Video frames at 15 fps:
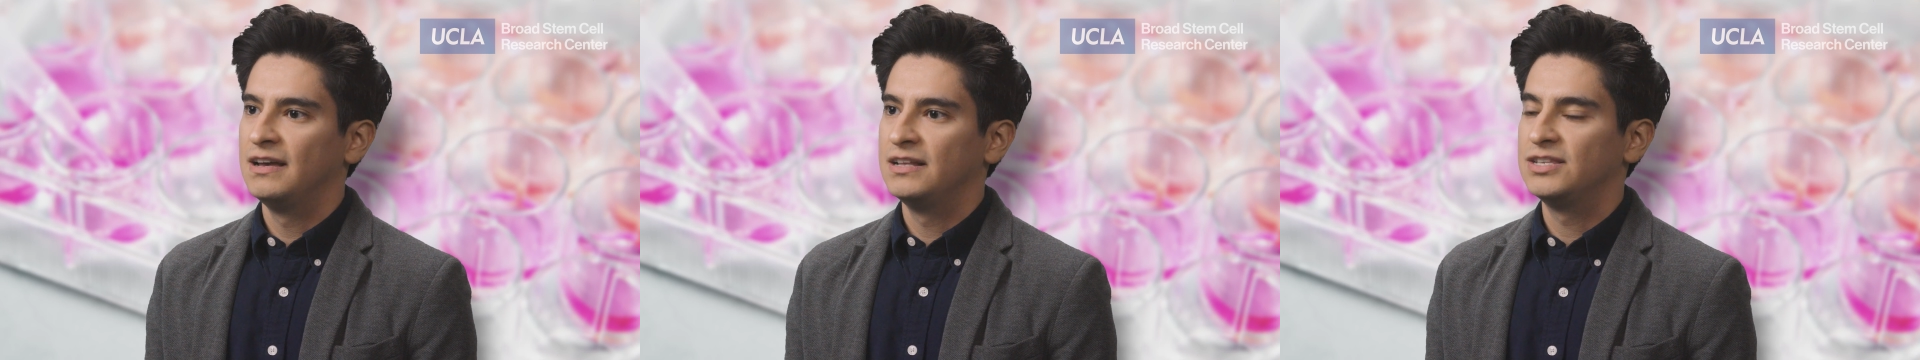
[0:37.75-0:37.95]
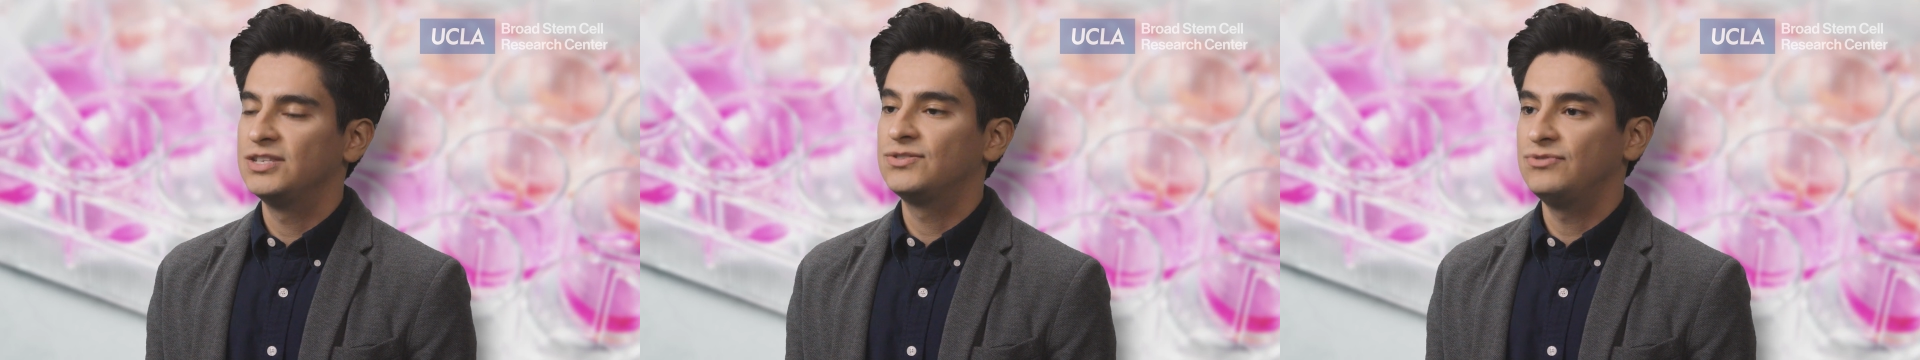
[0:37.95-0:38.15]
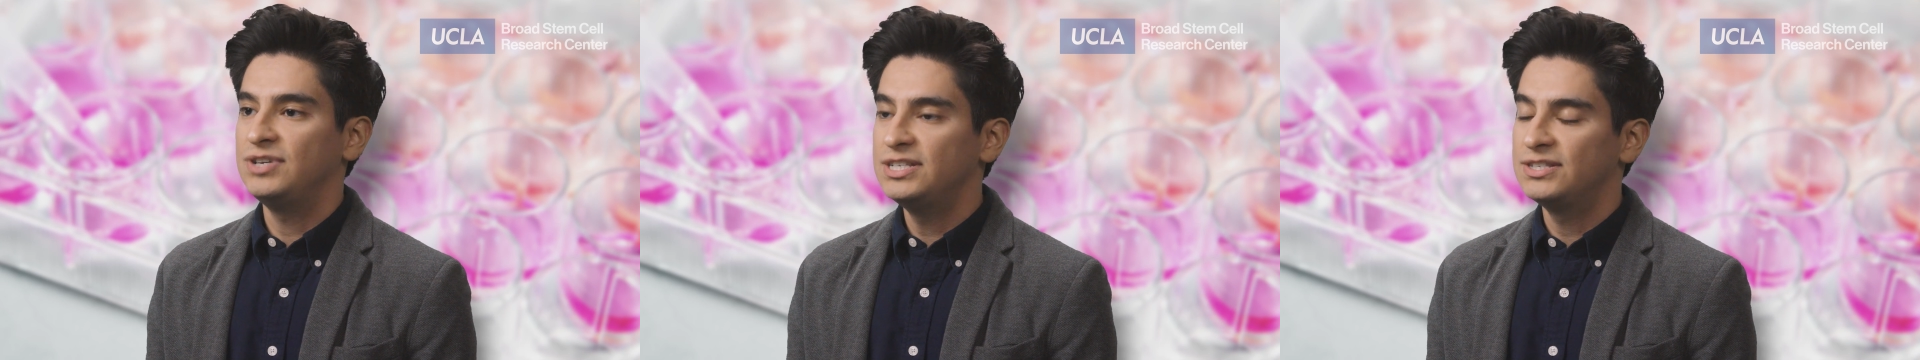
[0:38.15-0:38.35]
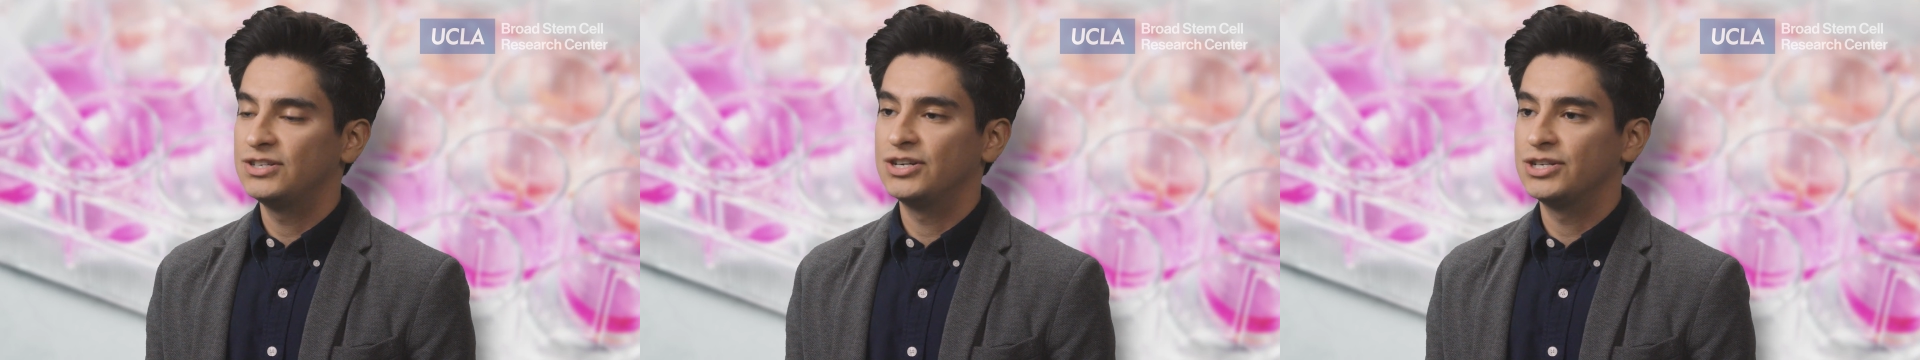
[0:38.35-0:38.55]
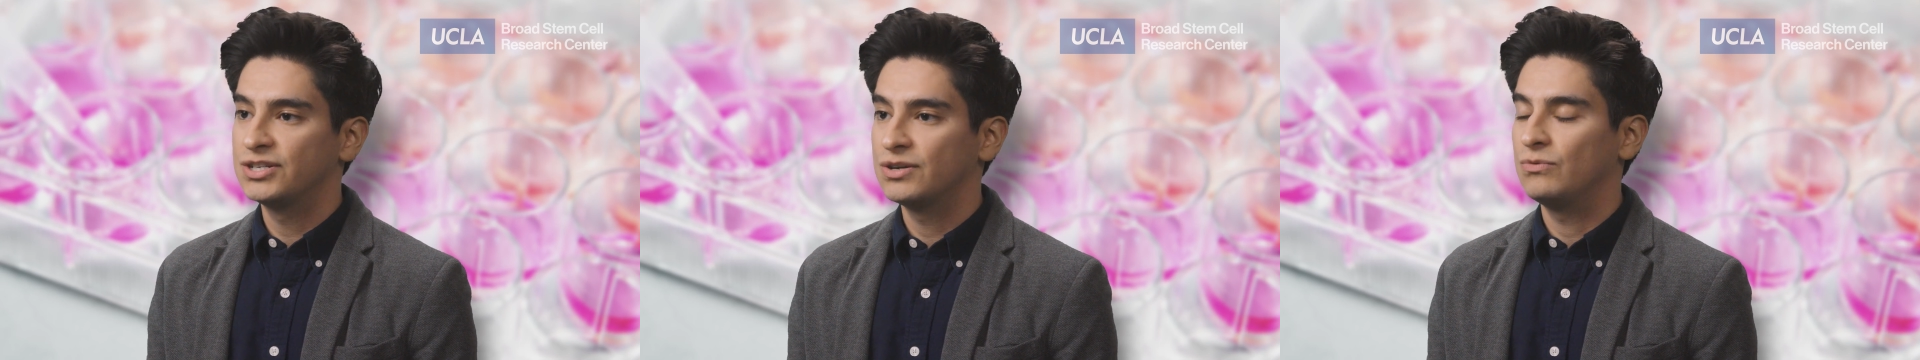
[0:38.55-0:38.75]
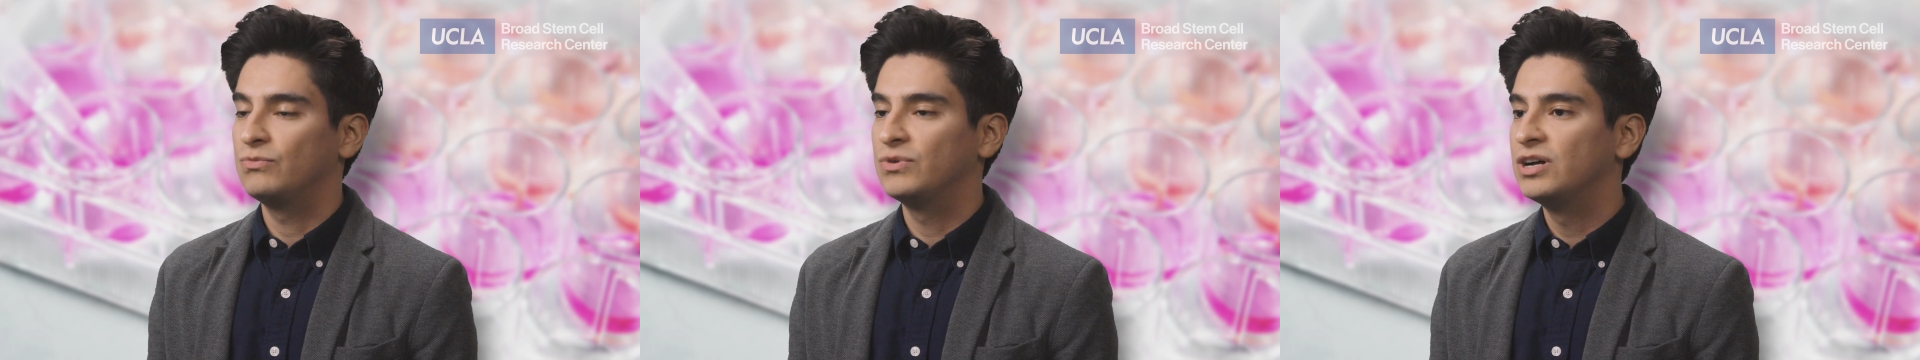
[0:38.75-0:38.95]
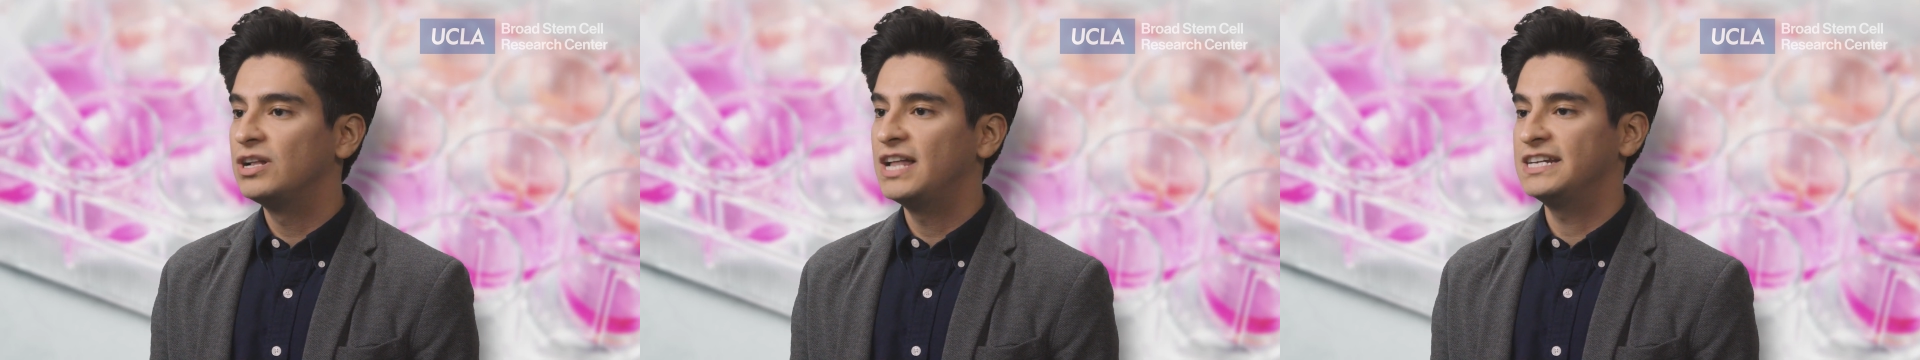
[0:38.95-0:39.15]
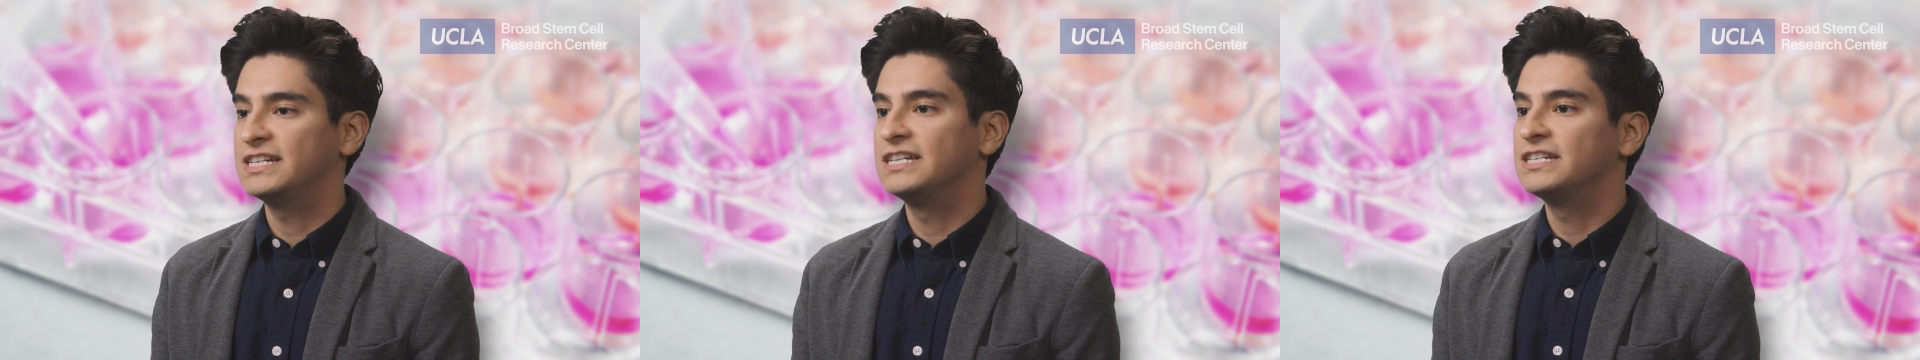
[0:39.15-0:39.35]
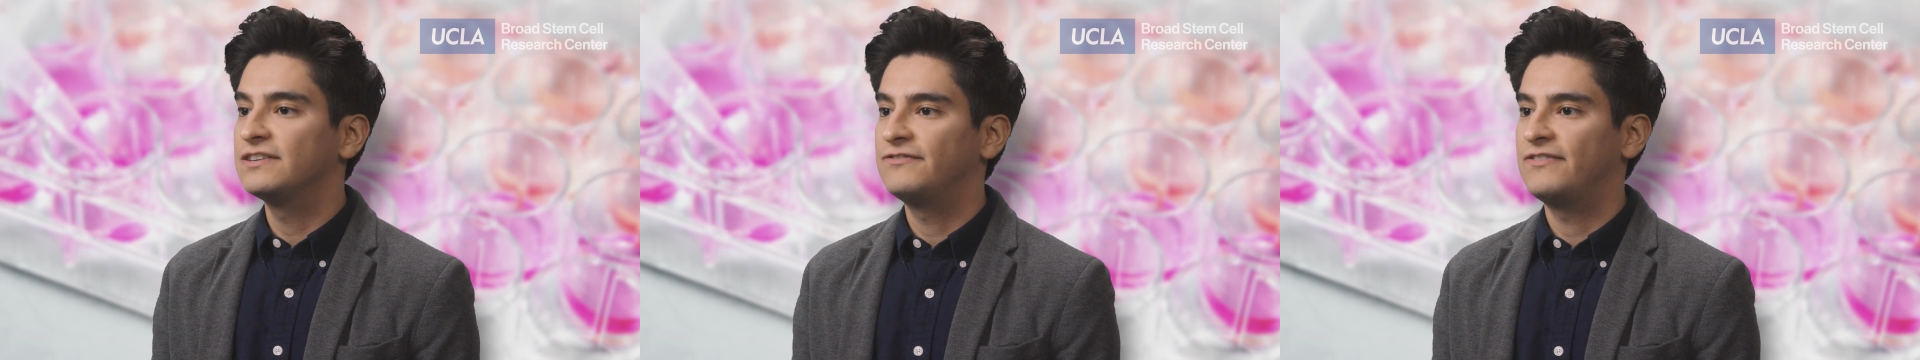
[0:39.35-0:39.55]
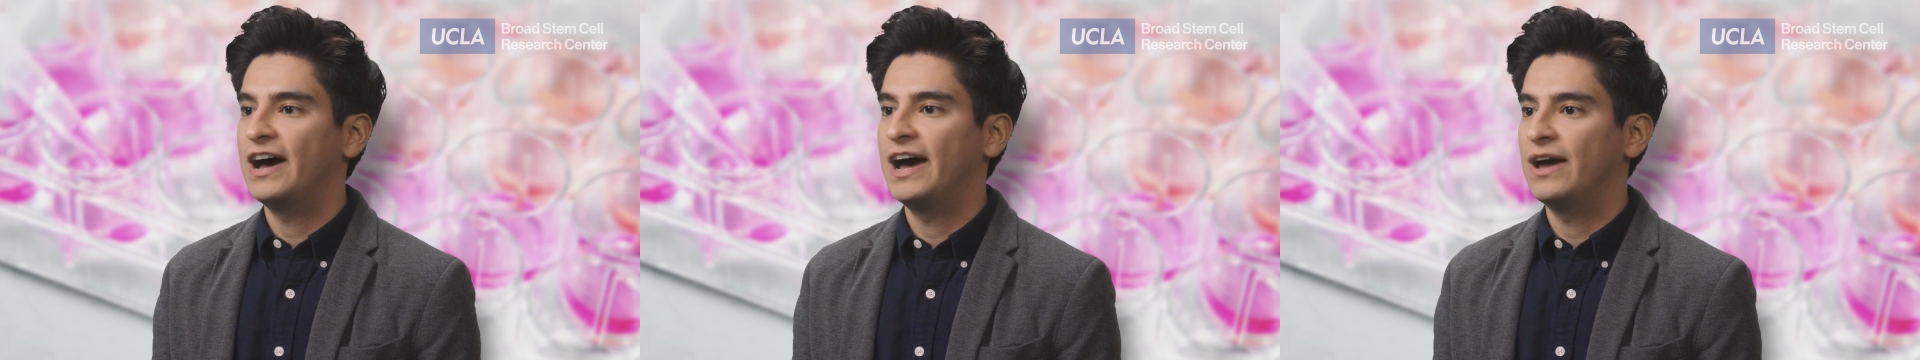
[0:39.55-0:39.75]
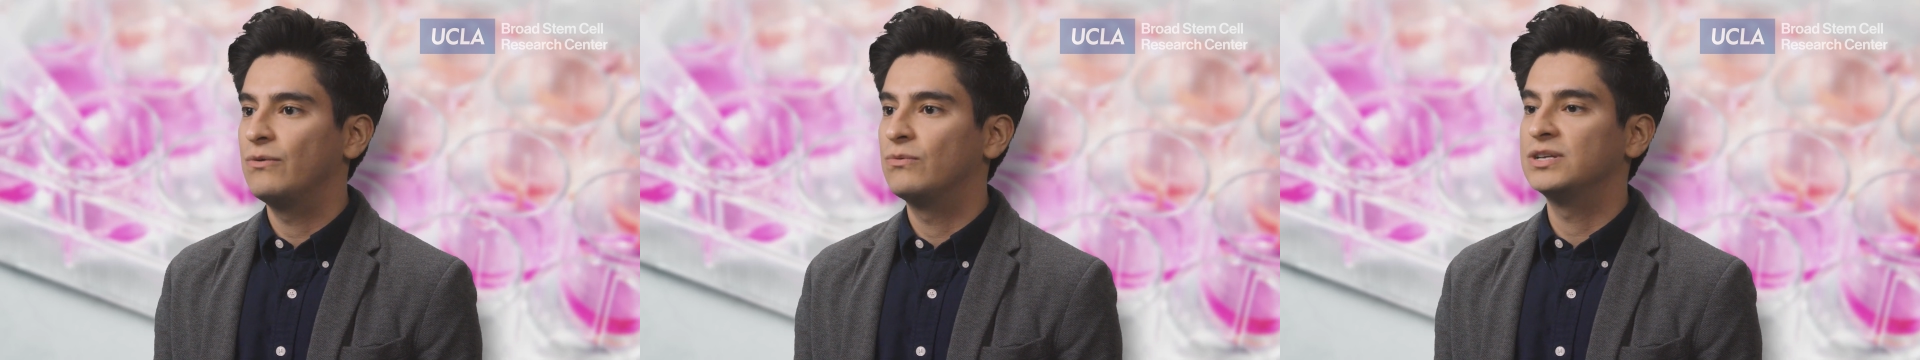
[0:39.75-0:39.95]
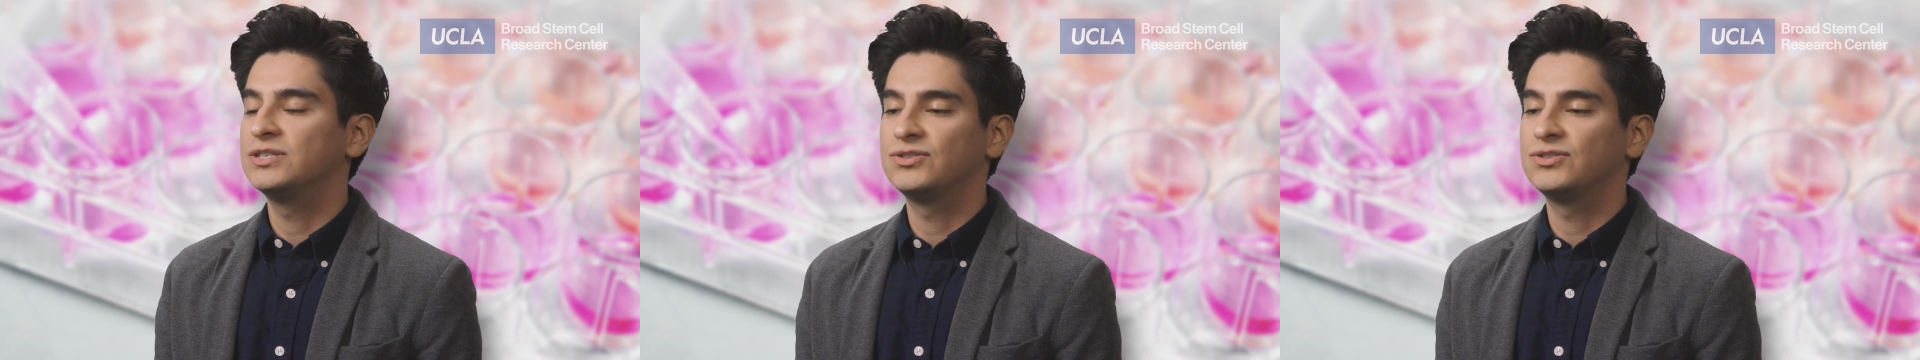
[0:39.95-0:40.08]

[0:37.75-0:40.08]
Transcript: This research will identify what